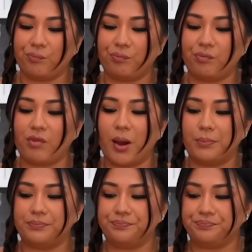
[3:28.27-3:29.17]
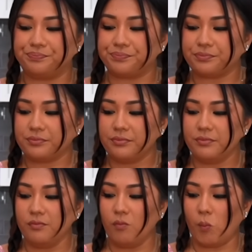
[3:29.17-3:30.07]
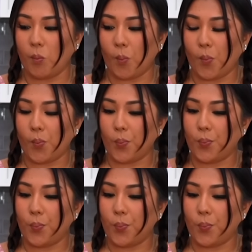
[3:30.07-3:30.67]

The person shown says nothing.